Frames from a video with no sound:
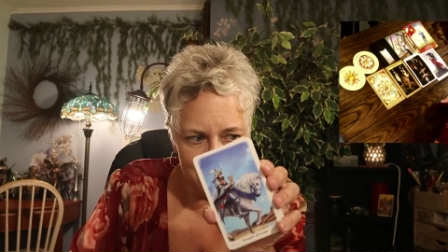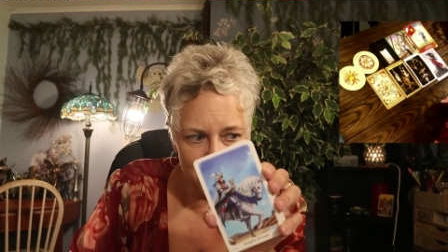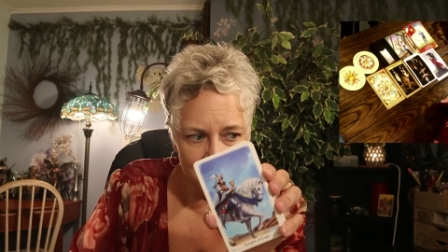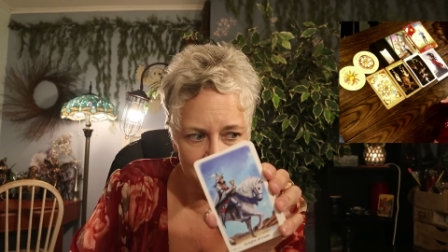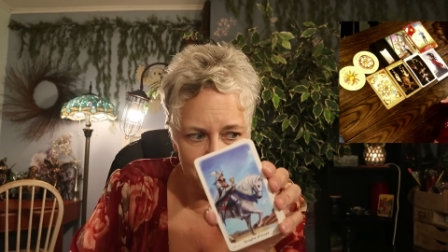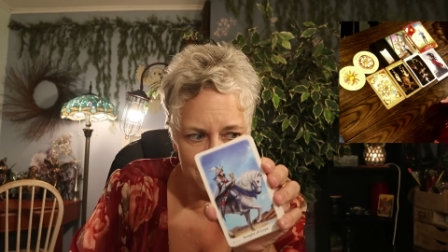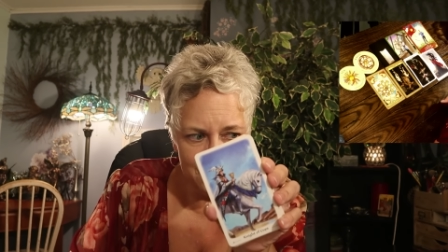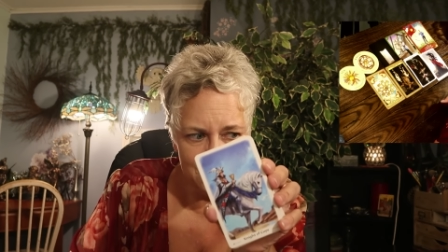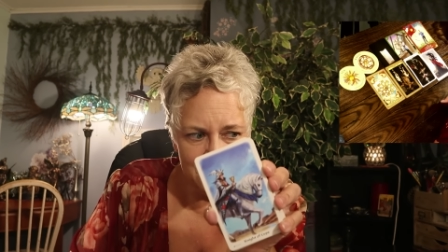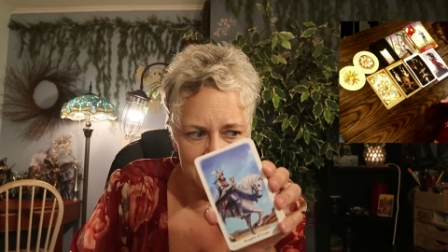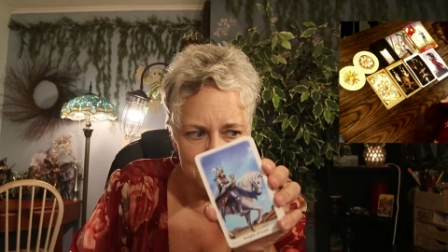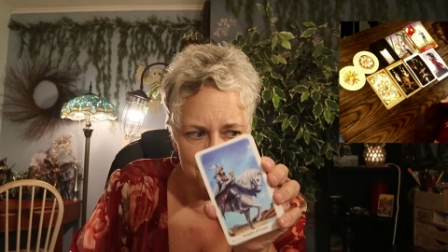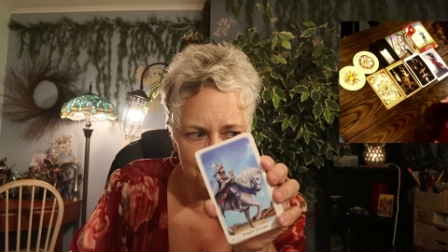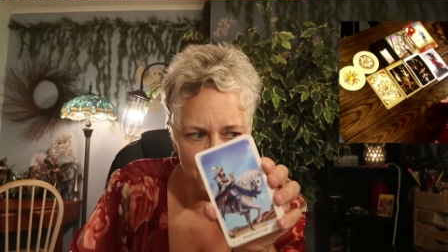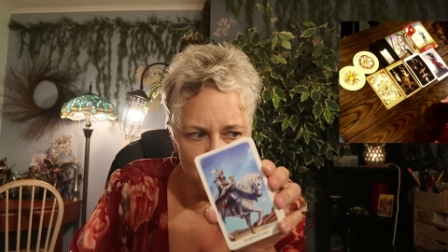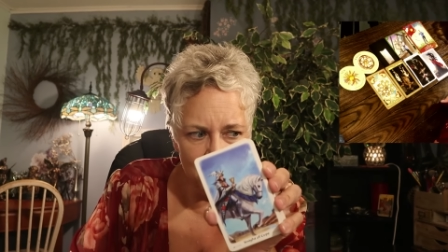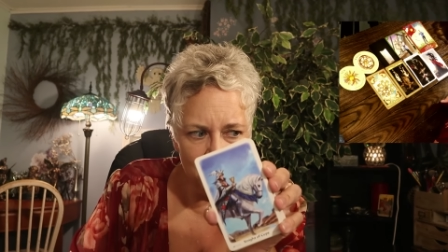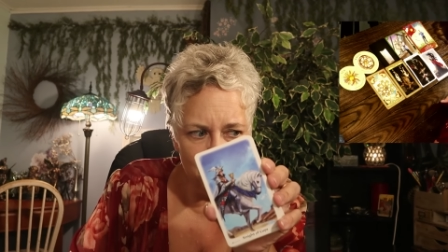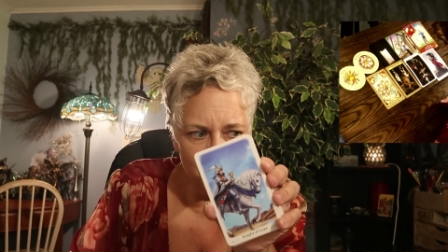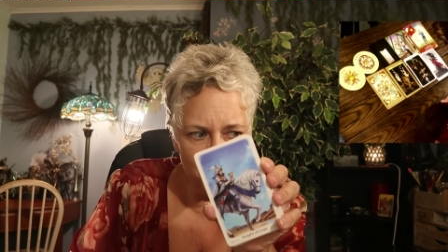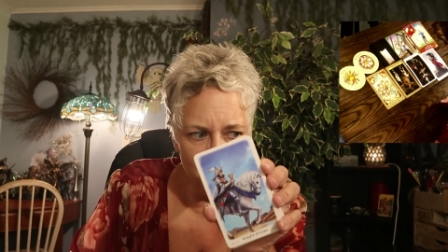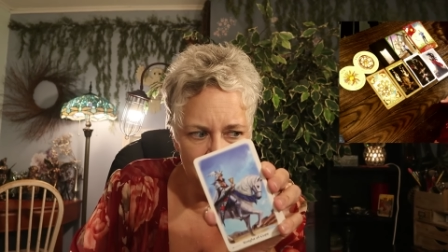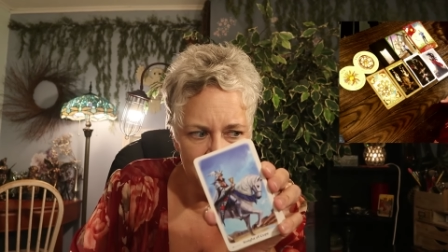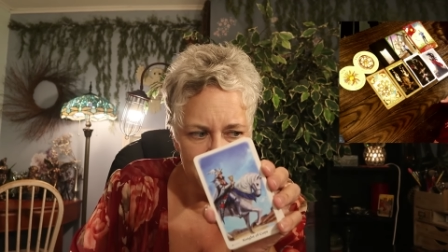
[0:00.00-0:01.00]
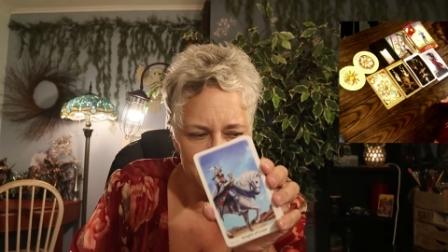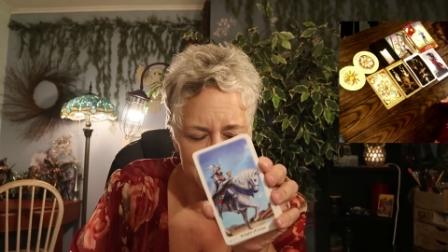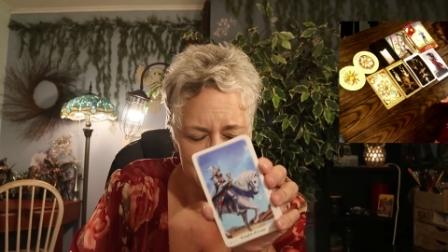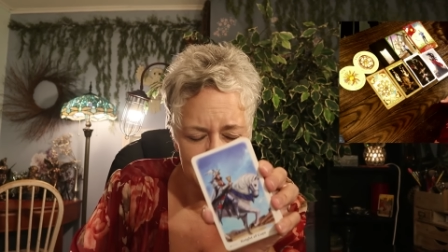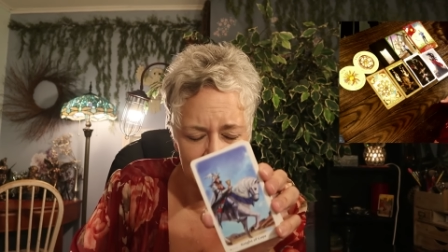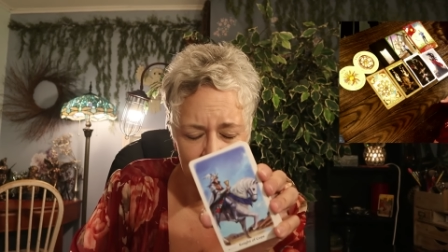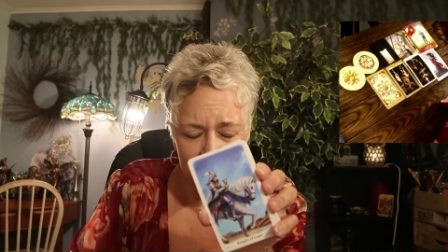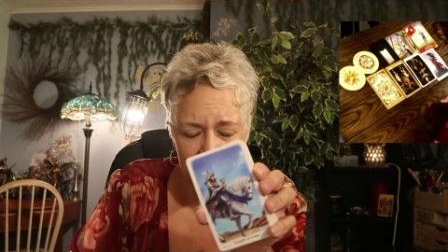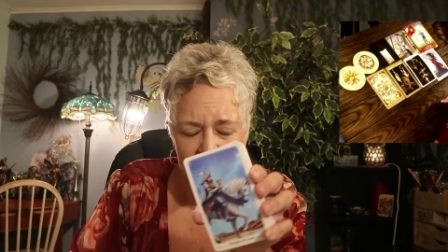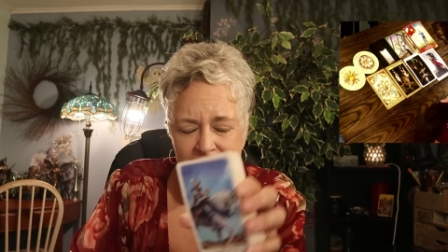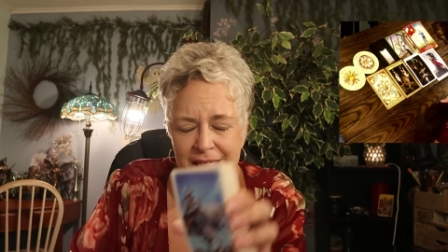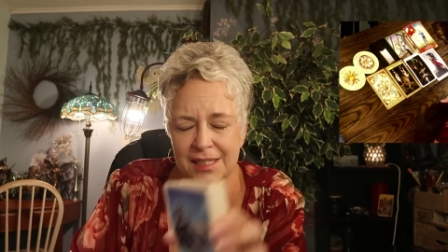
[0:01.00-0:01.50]
So this is movement.
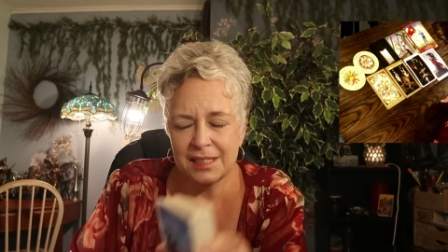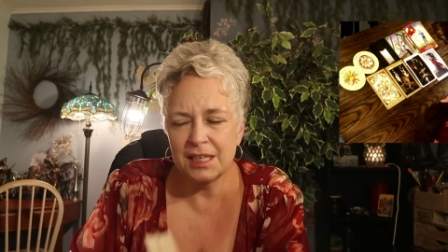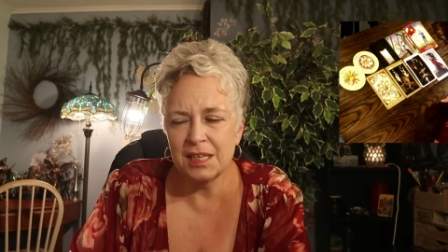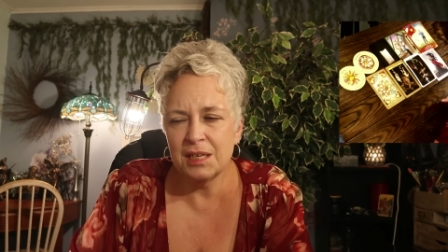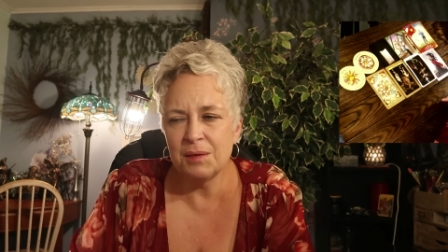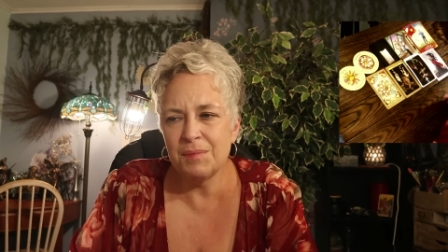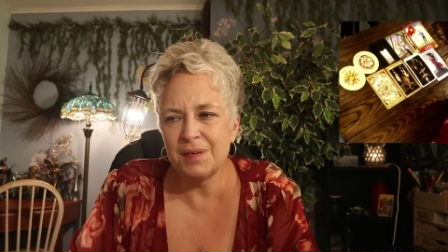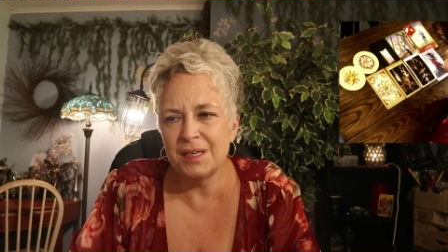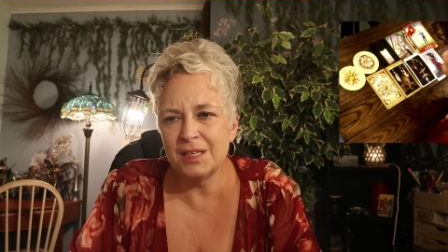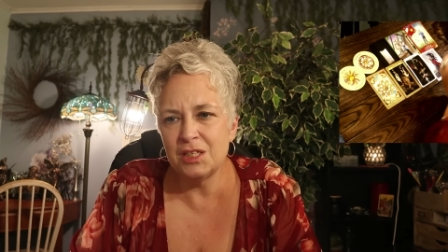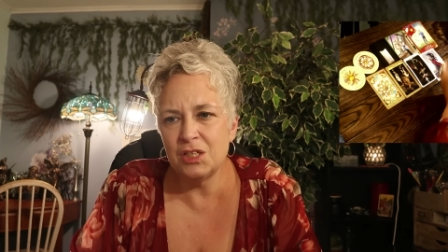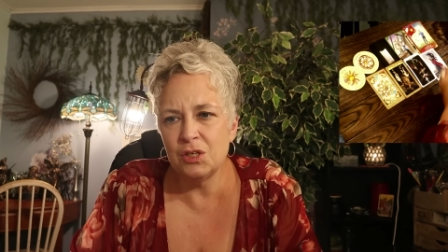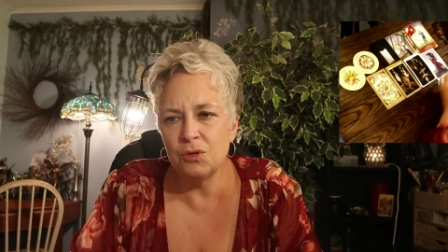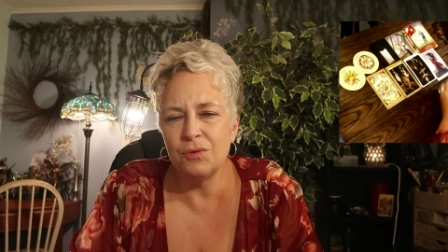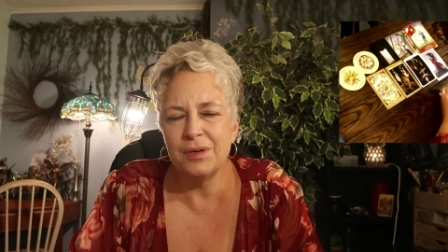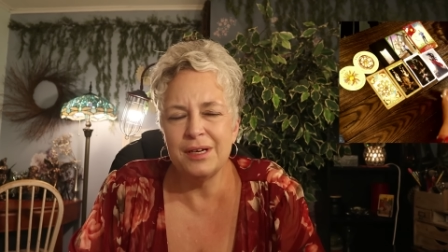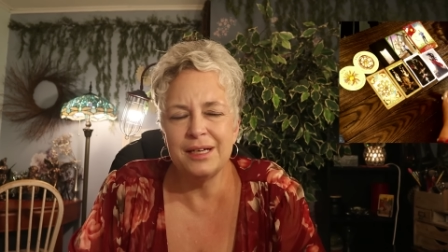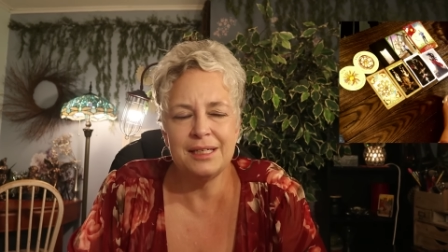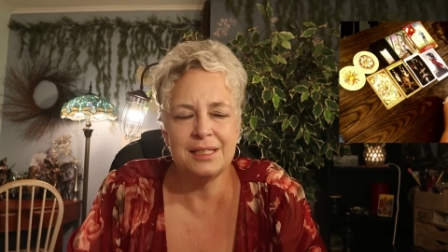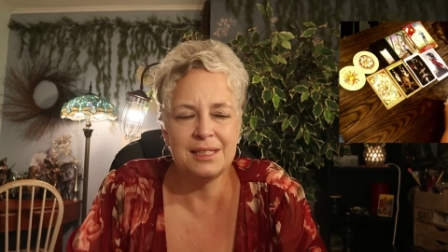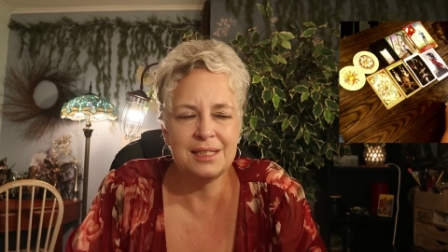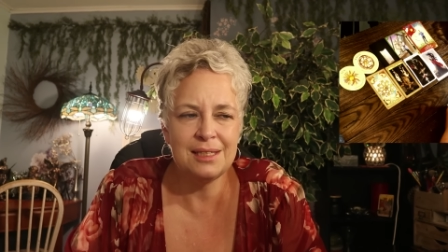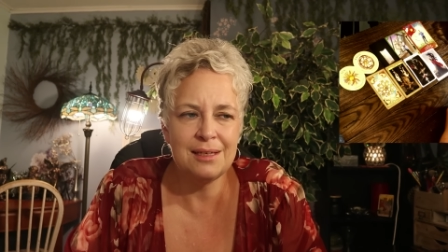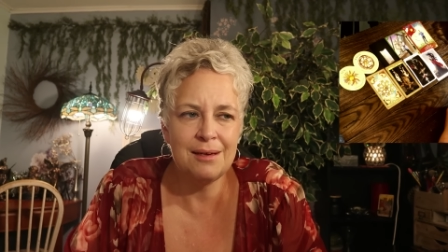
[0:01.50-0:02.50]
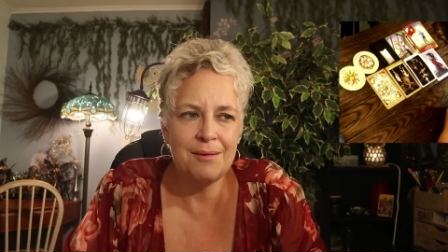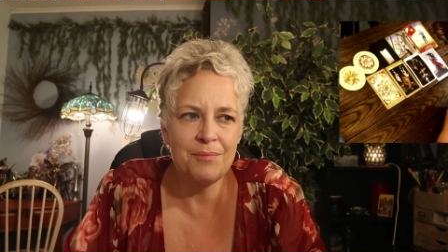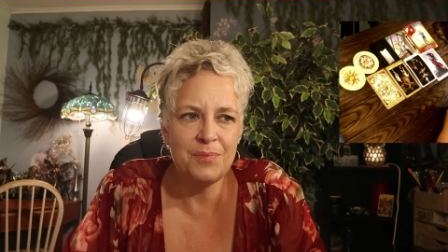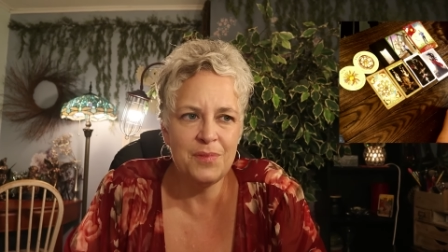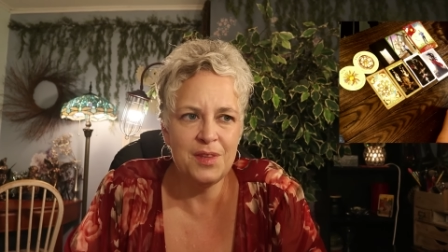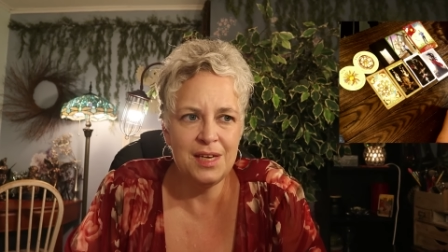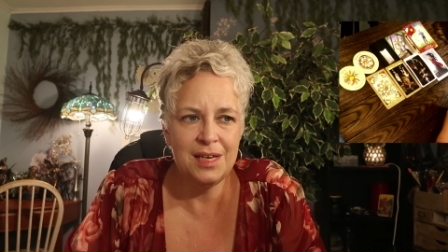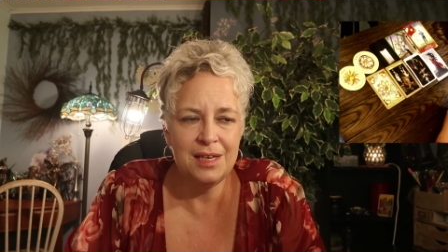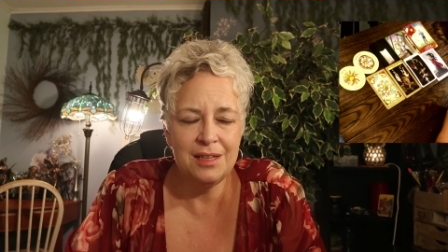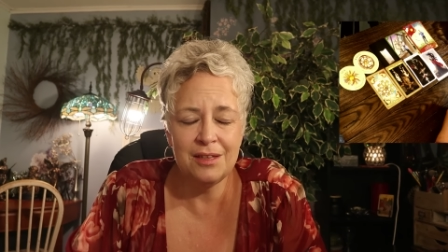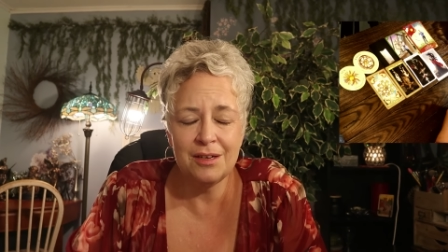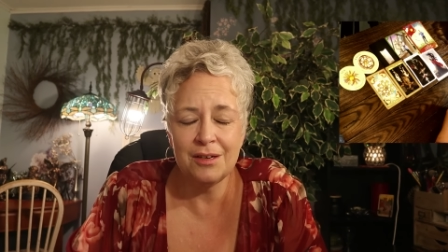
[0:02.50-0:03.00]
Somebody is going to be doing something.